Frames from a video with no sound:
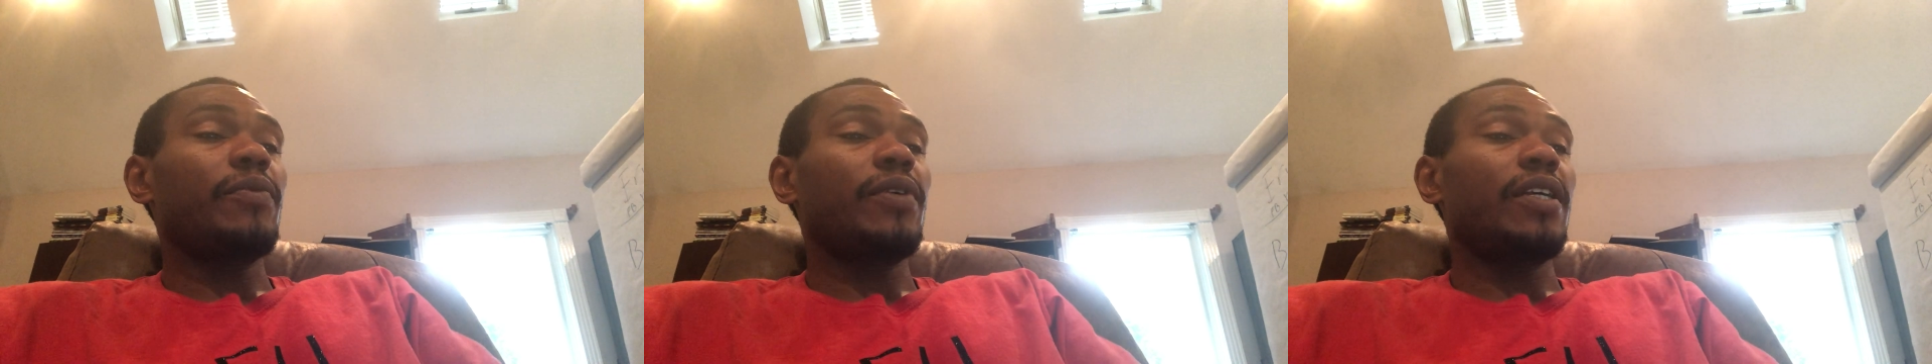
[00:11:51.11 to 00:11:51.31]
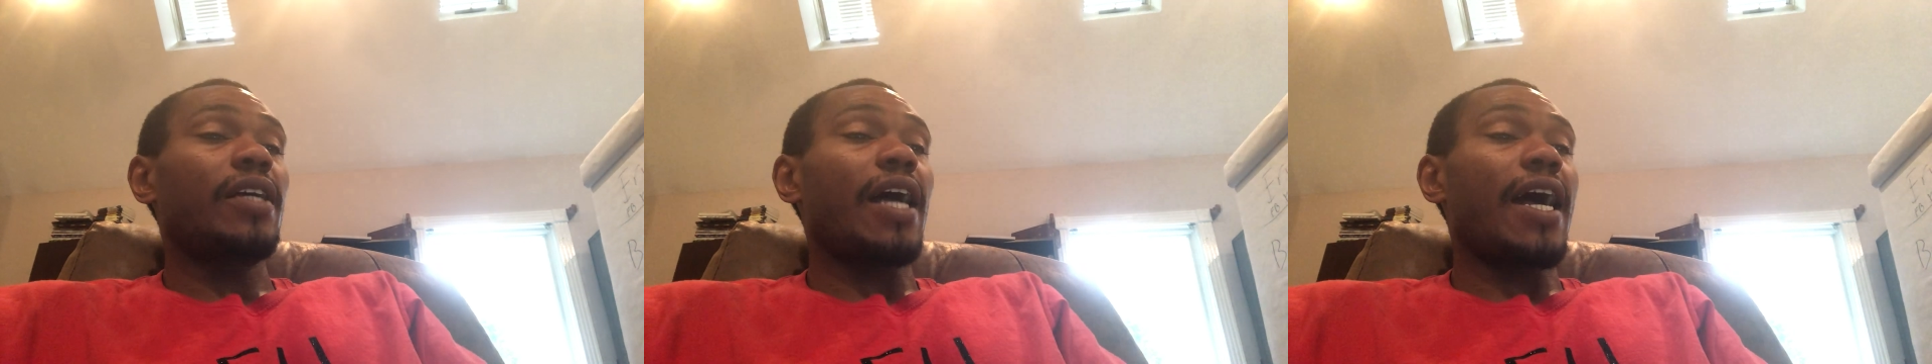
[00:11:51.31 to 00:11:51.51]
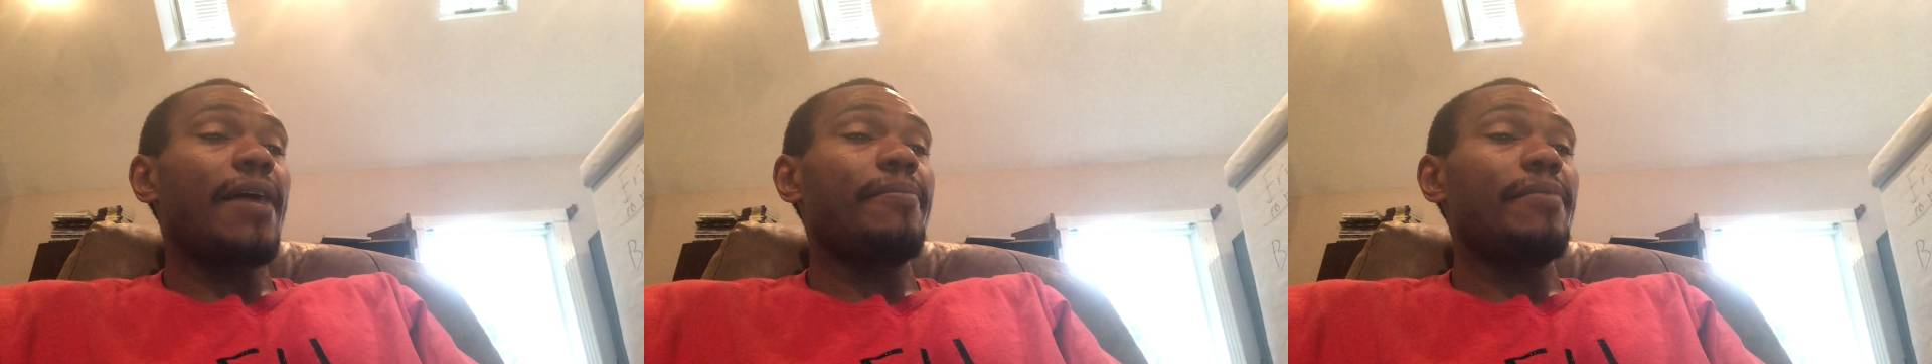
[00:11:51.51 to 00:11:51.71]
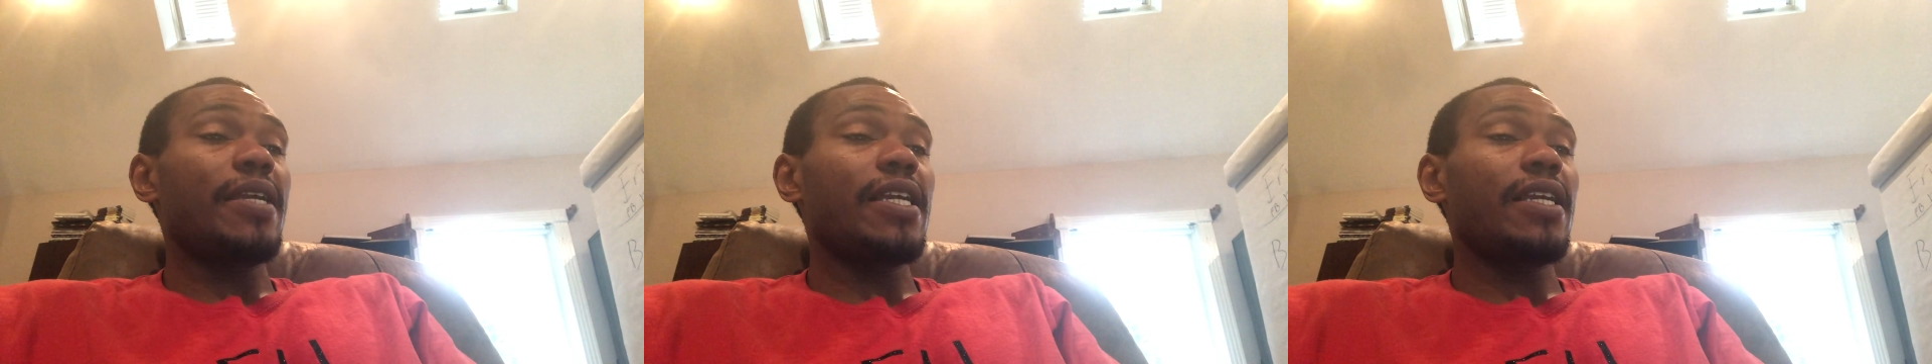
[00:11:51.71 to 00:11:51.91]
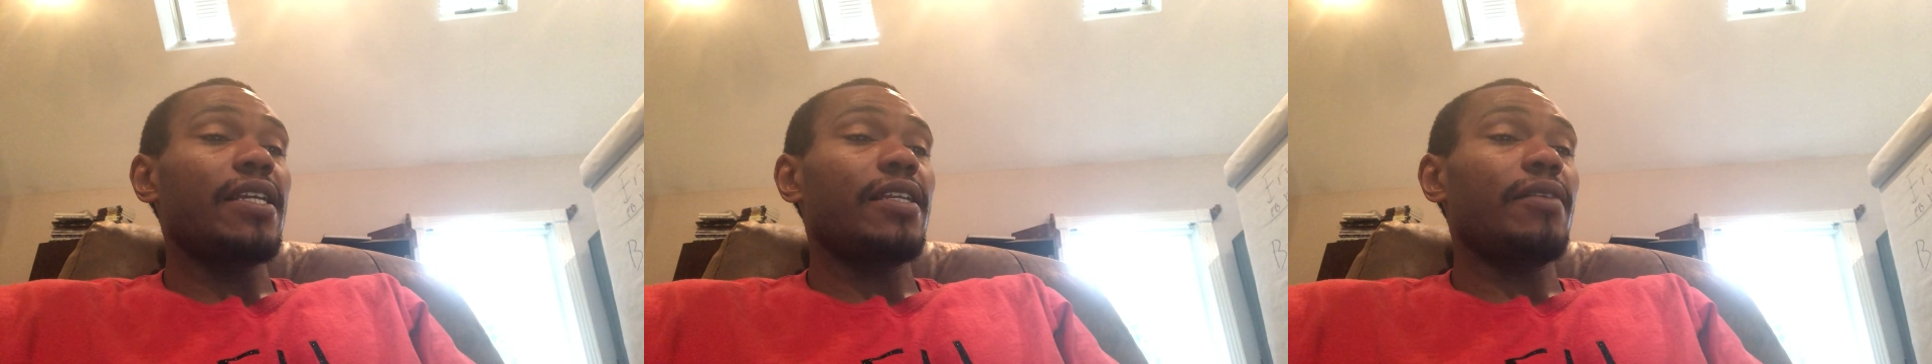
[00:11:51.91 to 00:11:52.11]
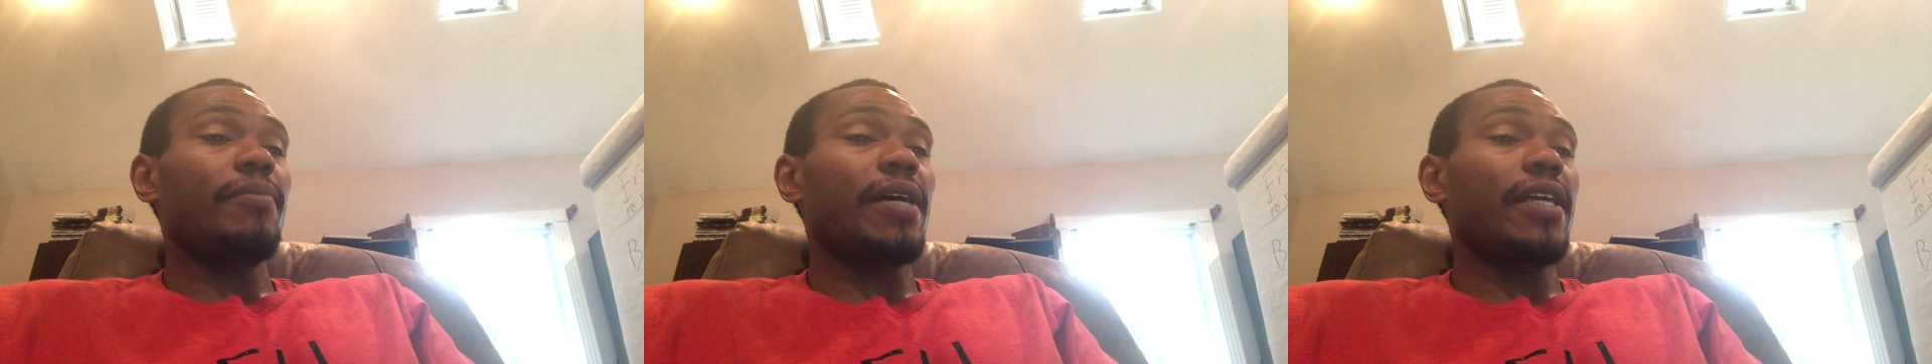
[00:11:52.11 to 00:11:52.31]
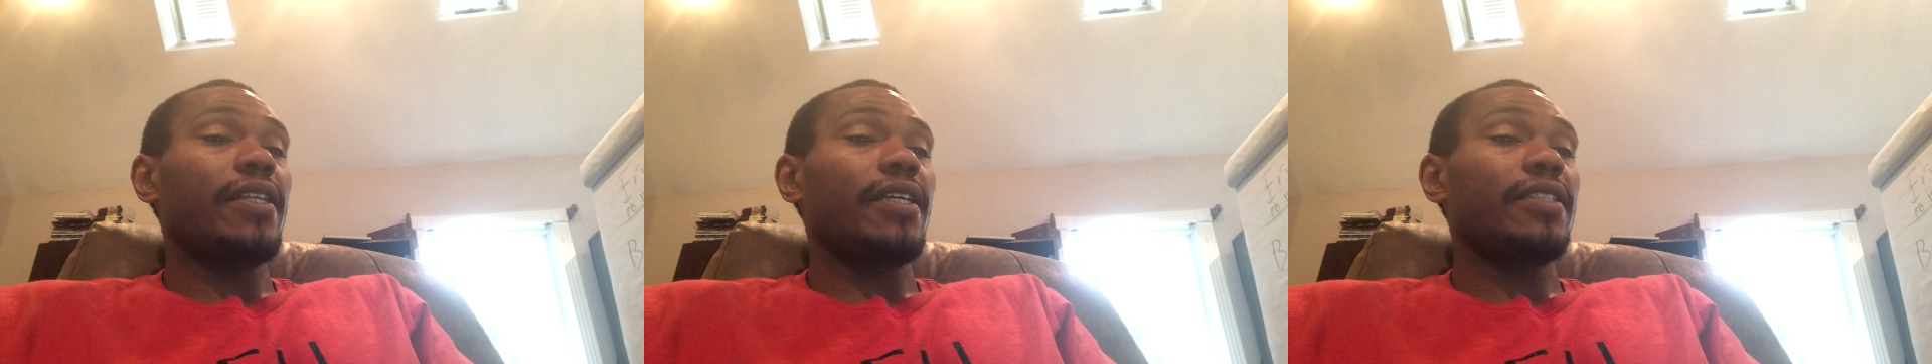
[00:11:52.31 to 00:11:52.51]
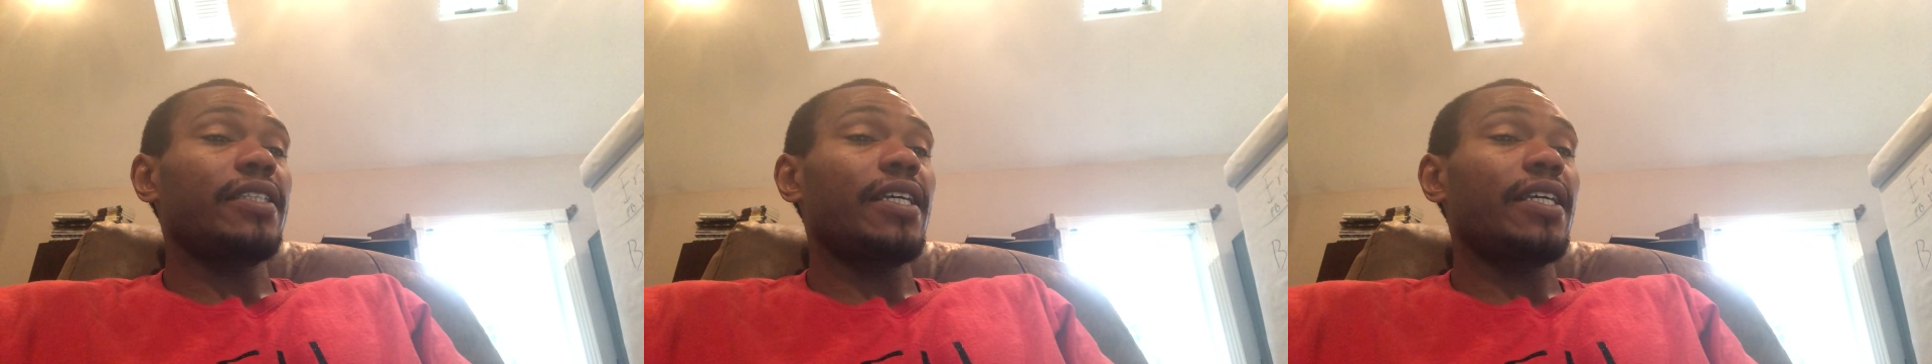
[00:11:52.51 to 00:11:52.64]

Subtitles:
what I mean by this,